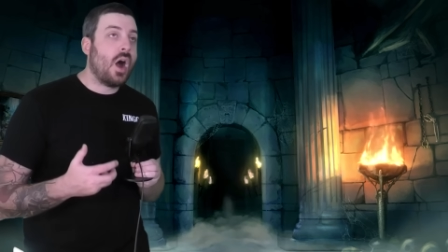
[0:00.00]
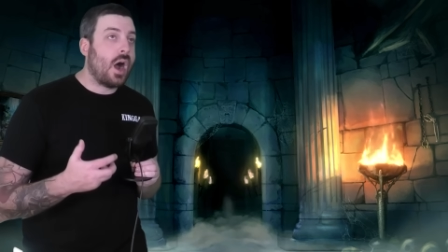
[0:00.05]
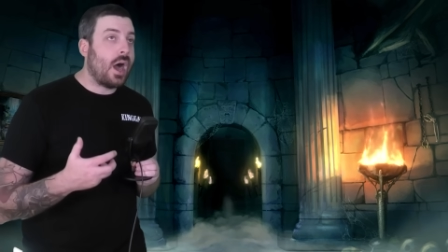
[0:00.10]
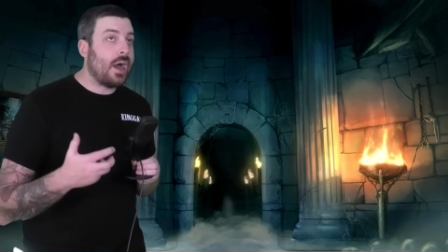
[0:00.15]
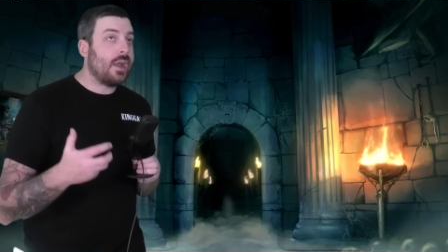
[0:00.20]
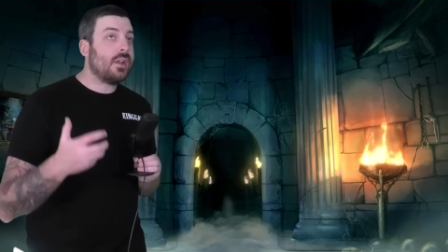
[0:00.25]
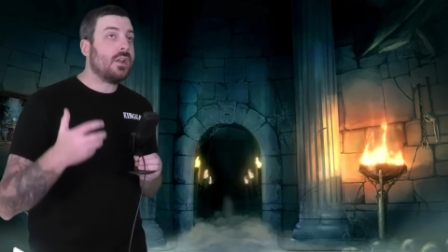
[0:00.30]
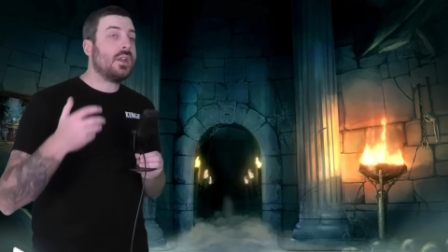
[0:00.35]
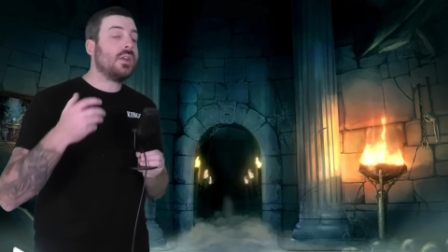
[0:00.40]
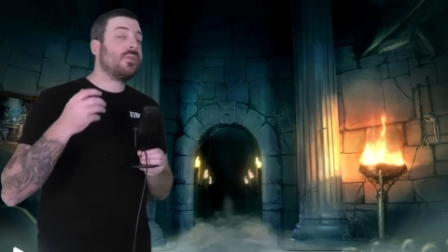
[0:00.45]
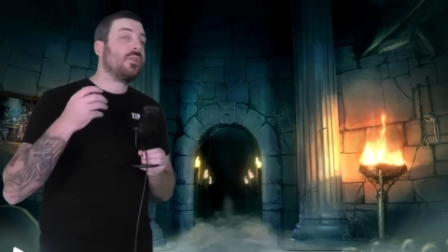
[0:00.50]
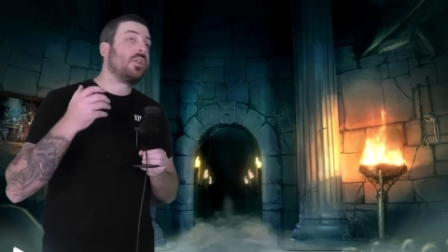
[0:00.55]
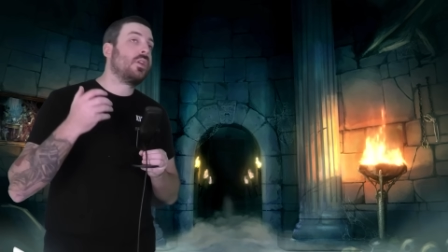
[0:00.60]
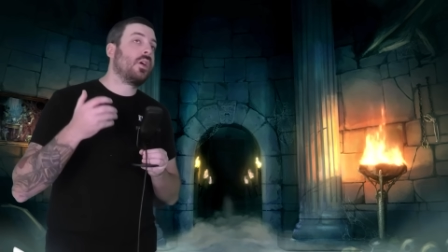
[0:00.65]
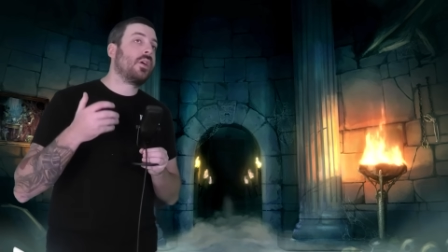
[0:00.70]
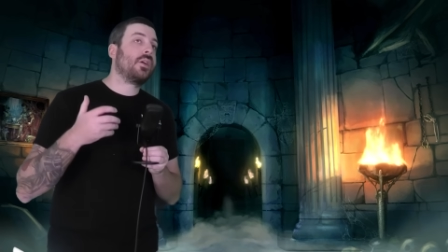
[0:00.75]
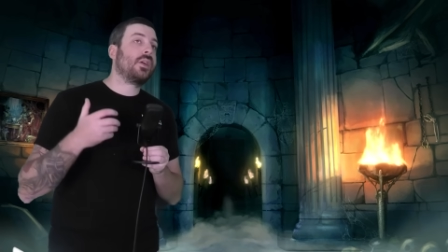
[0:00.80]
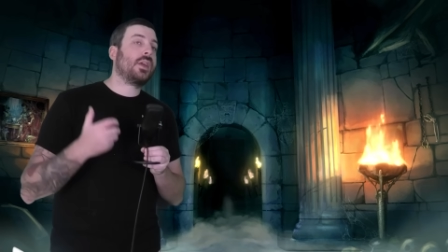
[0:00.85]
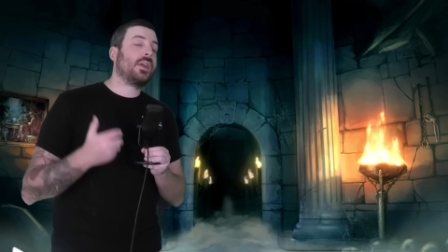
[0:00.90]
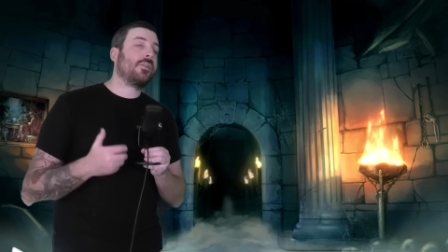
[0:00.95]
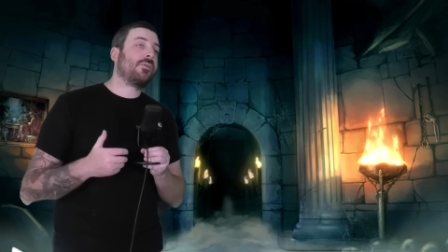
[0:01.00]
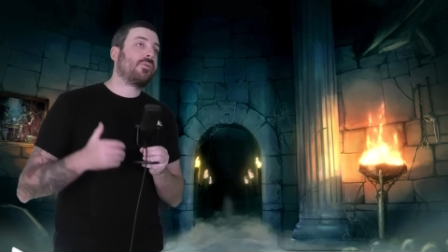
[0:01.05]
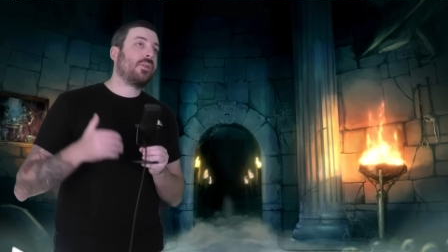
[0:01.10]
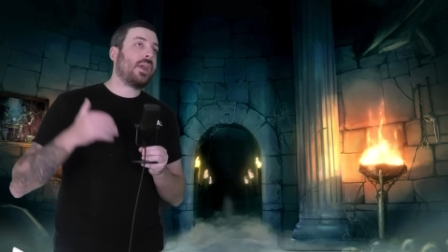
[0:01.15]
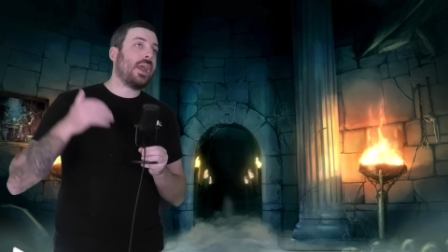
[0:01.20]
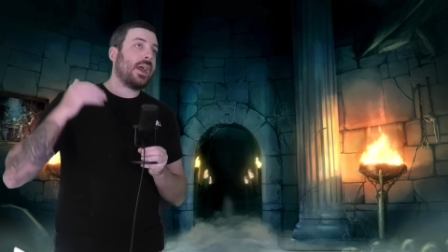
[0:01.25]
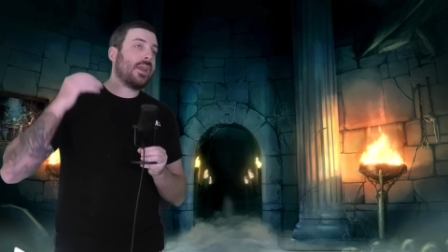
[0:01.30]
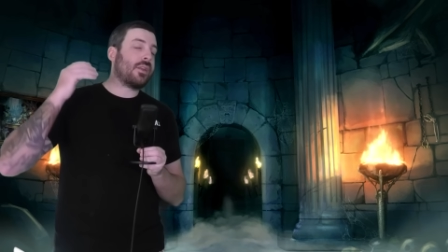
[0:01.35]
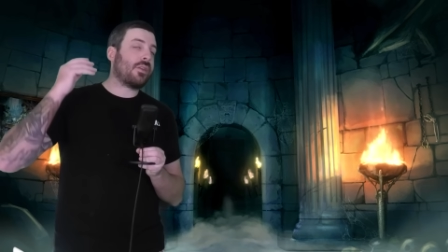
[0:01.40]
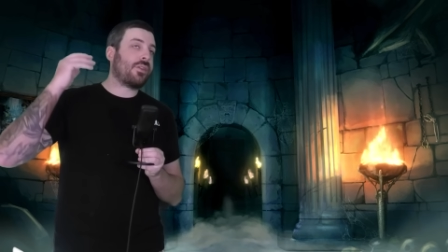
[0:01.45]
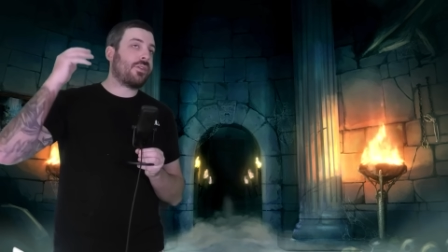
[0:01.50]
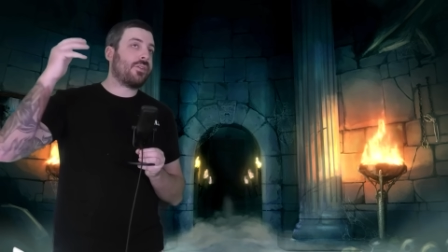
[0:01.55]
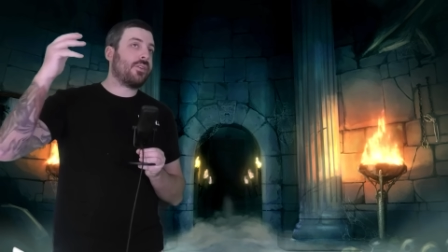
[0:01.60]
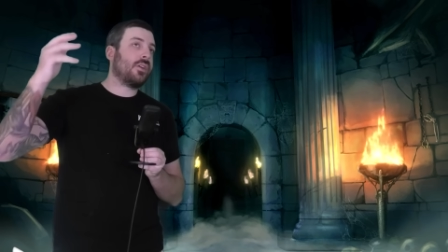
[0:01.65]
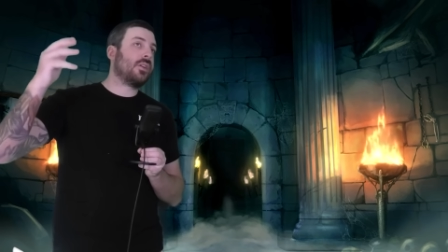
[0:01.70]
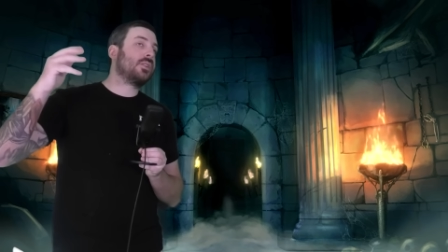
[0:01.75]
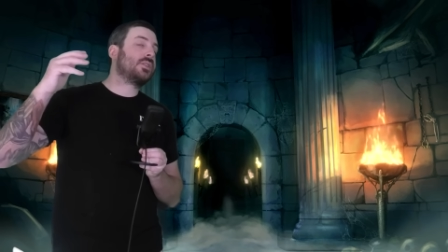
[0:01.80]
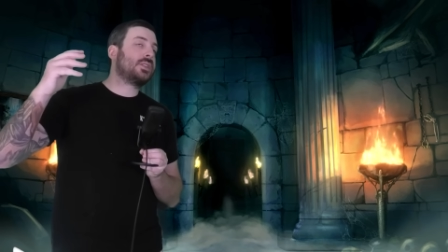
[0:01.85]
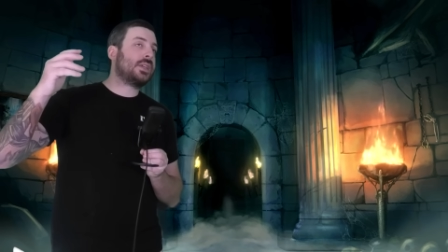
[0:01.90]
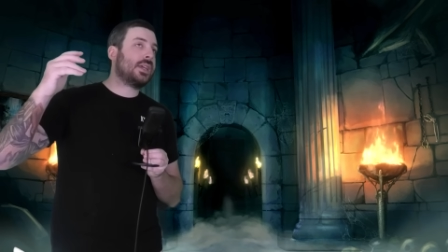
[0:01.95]
I don't even know if we had a
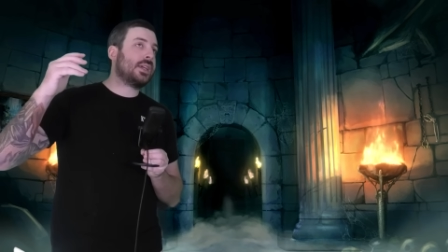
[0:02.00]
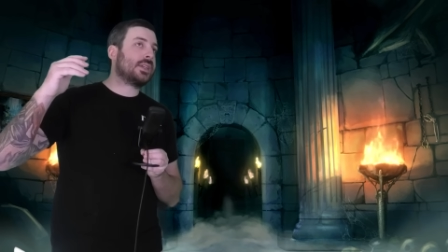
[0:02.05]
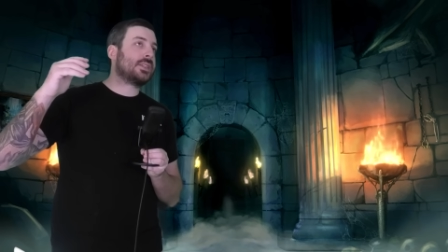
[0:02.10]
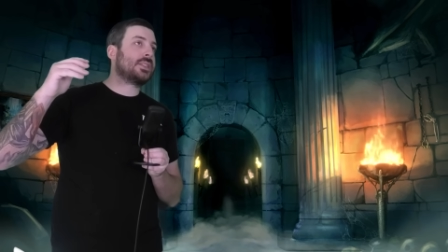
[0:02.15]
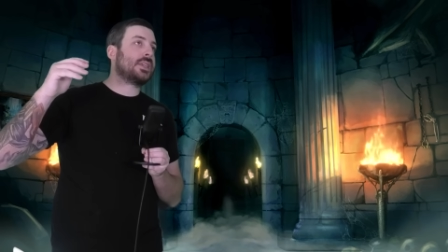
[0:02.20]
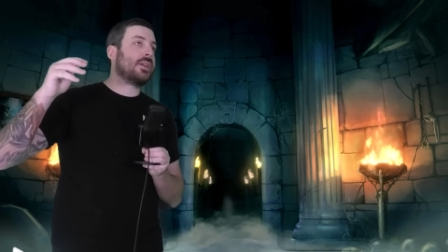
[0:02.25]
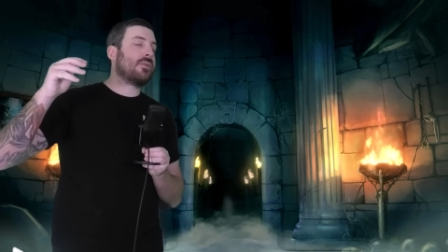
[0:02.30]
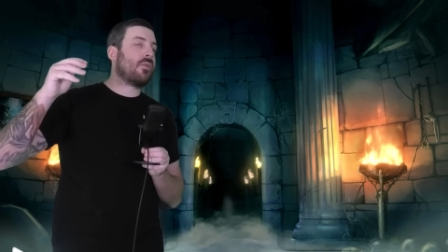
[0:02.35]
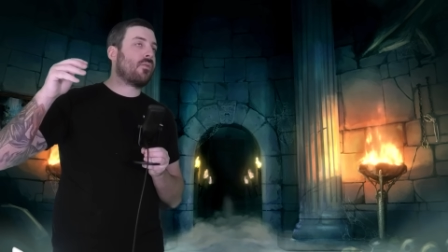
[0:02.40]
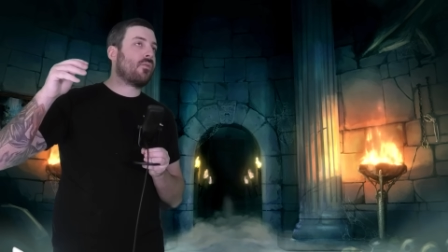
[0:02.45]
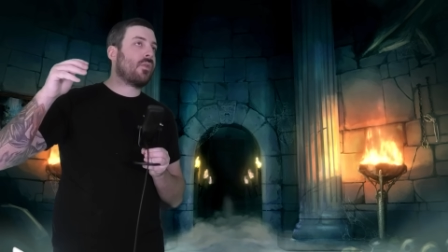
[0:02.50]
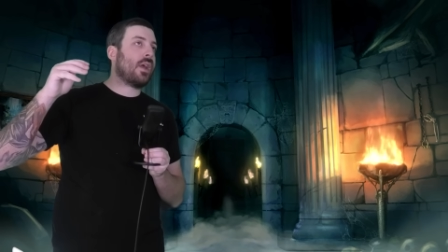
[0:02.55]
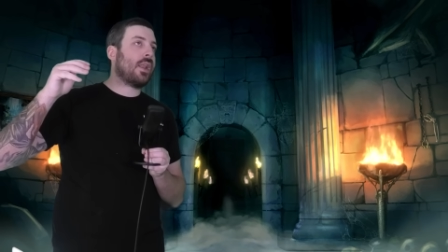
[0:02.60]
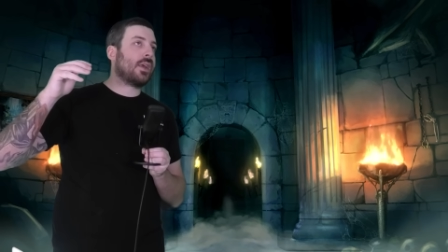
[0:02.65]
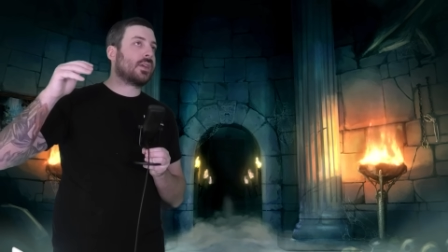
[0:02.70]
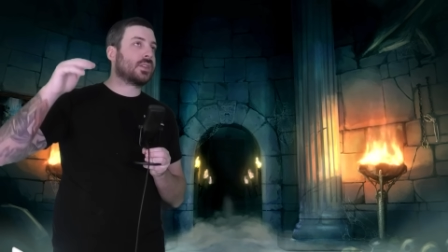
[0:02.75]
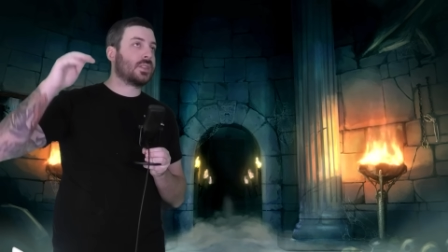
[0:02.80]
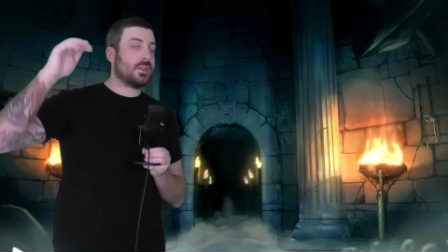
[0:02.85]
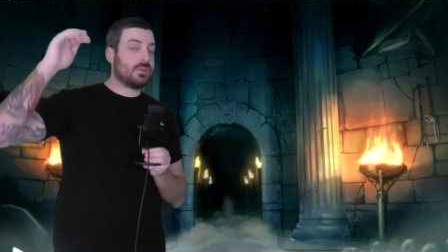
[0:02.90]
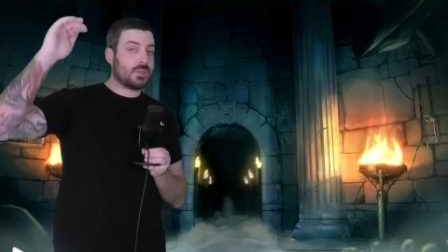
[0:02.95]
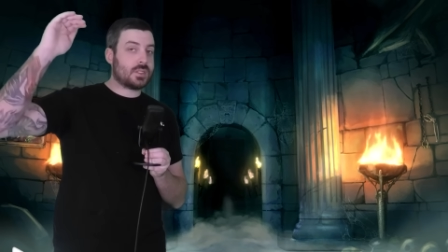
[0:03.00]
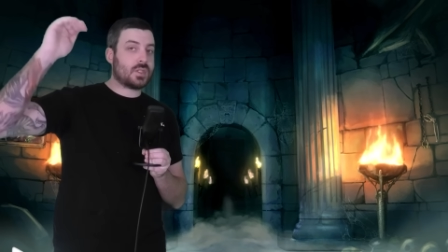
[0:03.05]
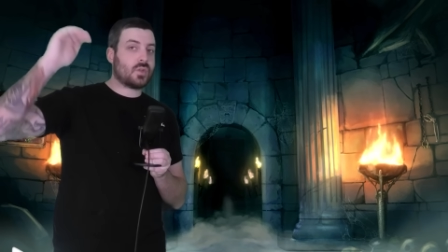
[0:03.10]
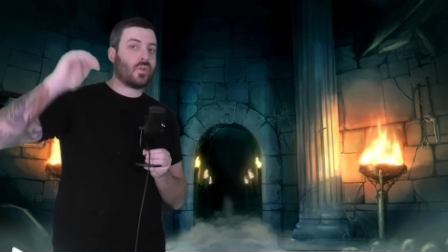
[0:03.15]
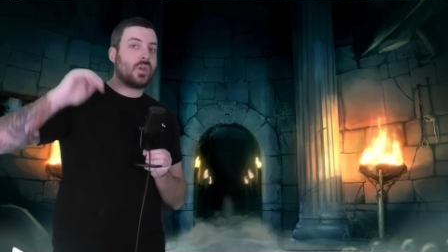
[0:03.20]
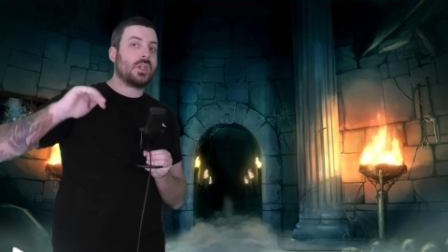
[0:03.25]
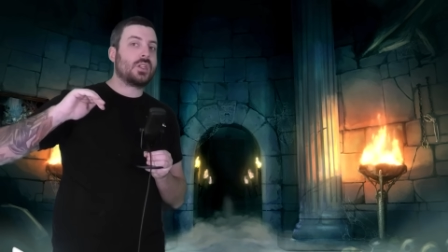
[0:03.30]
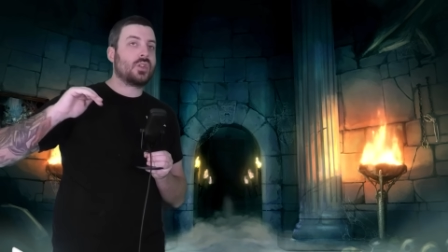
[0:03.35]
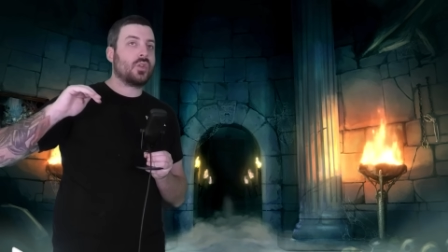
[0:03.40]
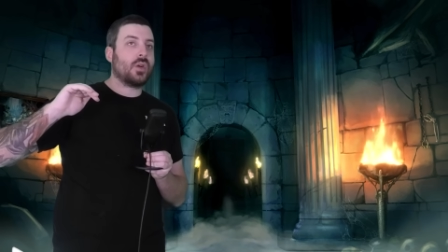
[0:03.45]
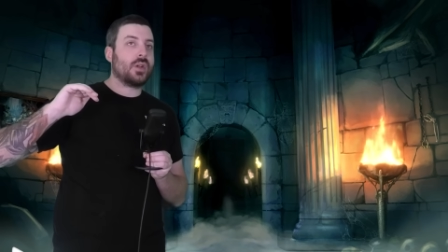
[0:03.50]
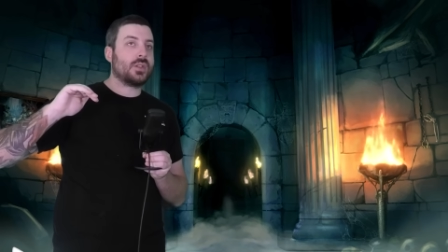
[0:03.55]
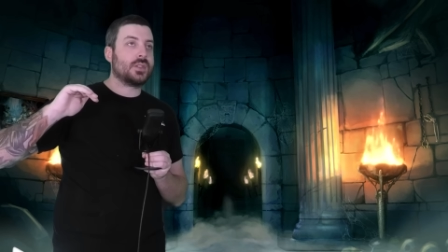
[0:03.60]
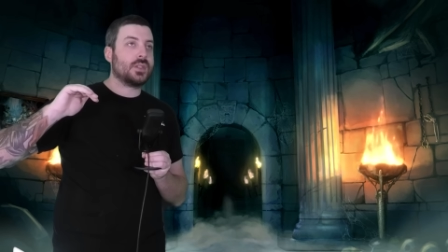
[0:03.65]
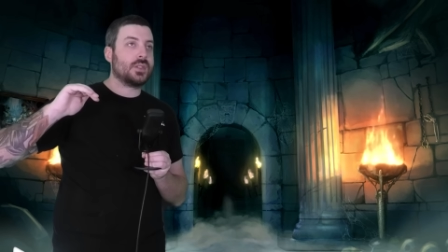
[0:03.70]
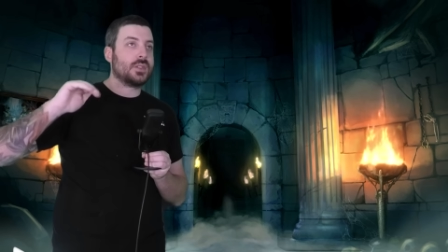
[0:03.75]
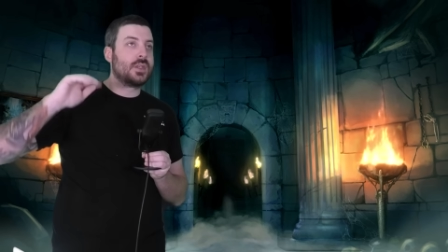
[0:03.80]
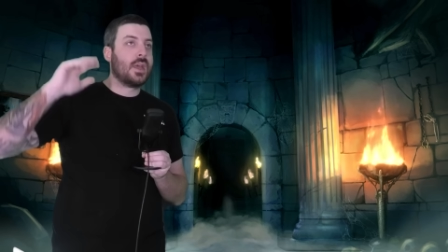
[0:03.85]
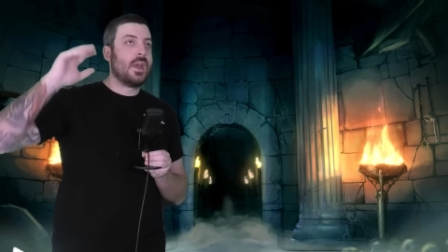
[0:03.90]
third tier 7 relic, so there was 3 choices: